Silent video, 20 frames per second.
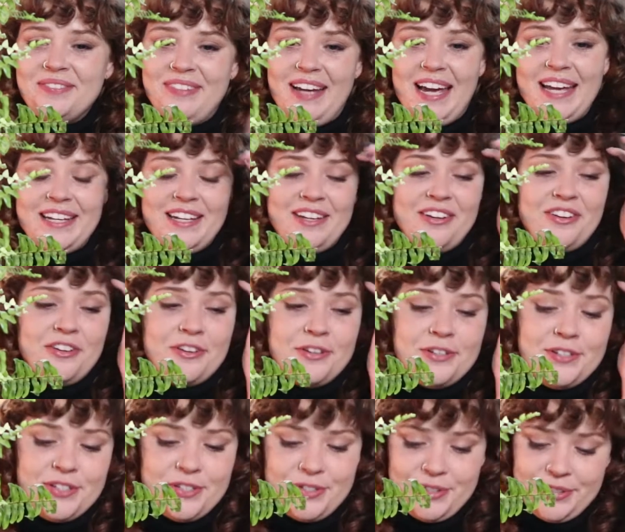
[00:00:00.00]

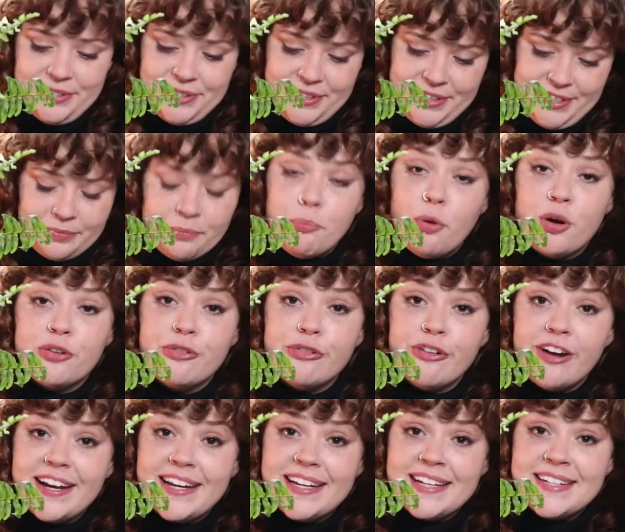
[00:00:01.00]
And to
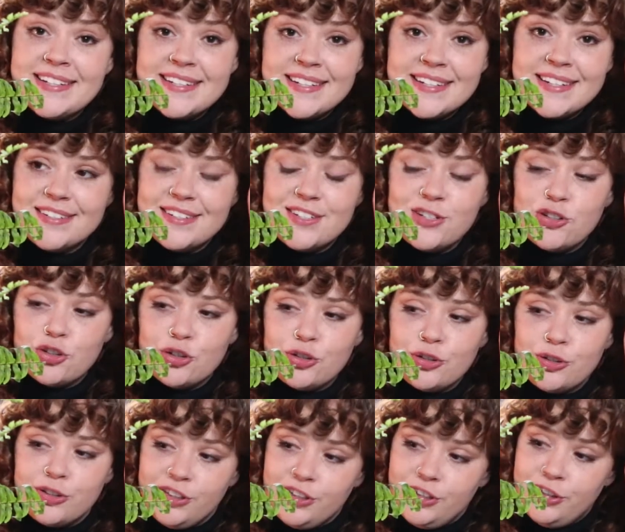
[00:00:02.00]
modify it
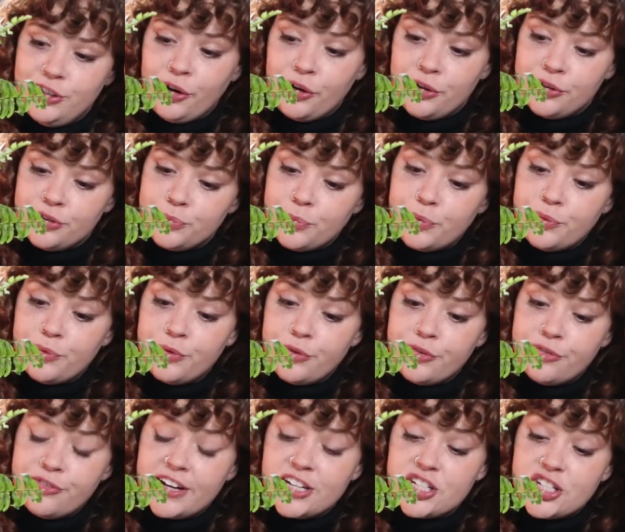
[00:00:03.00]

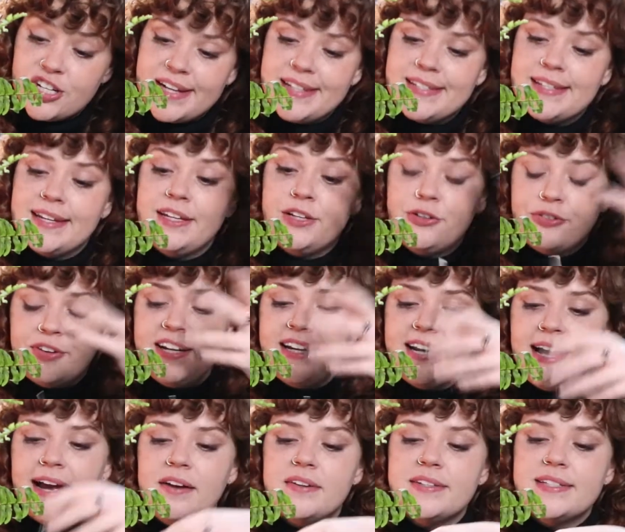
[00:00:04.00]
to function as a
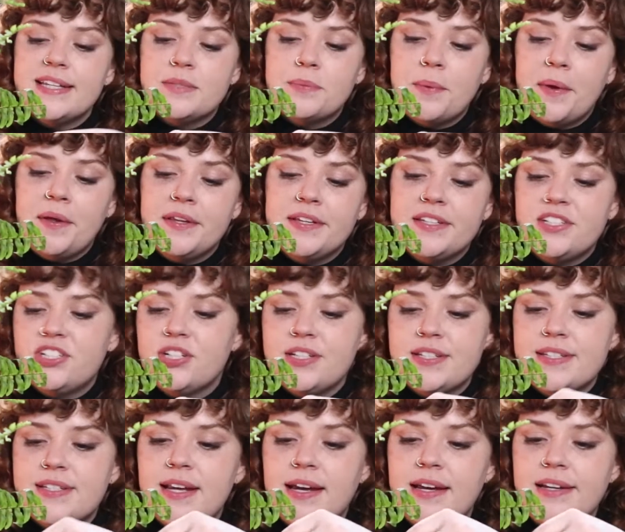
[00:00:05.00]
greenhouse as well as
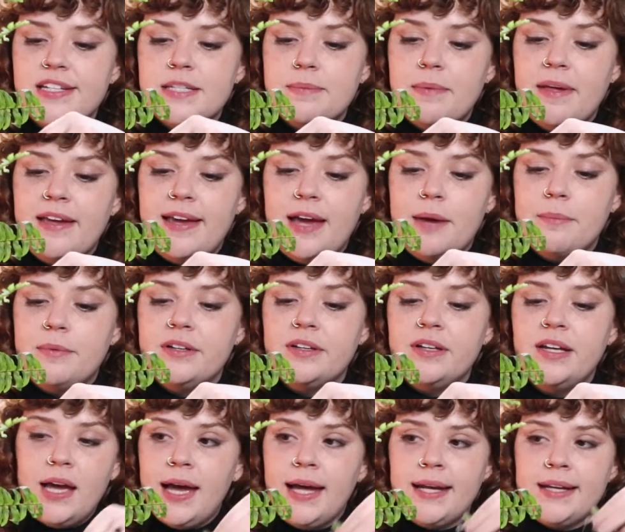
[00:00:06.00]
just a display
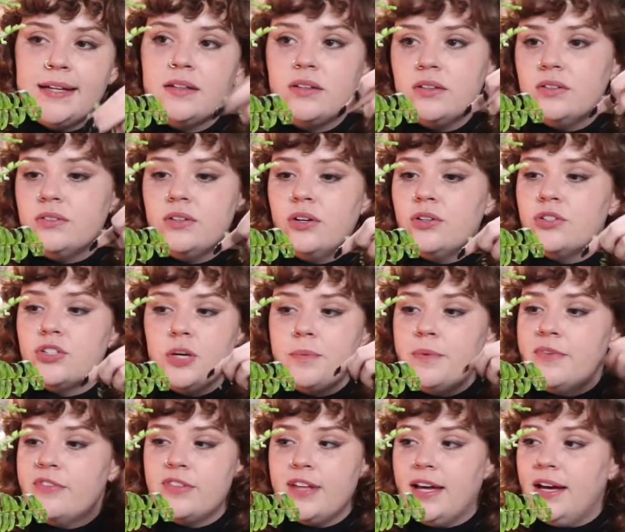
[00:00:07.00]
cabinet added on top
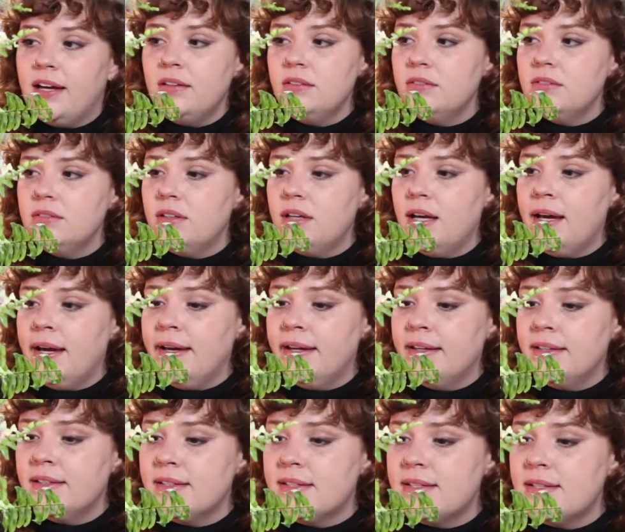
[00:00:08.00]
of that.
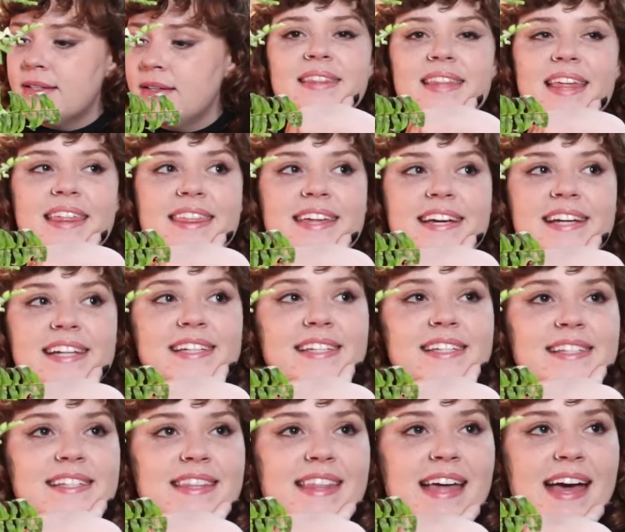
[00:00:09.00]
And the thing is
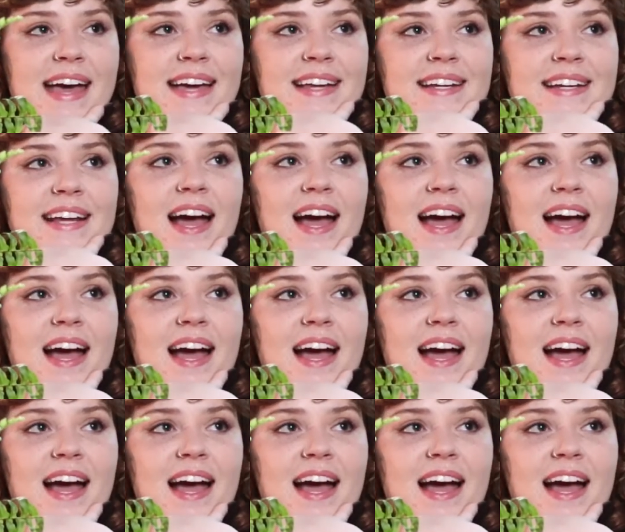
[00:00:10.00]
that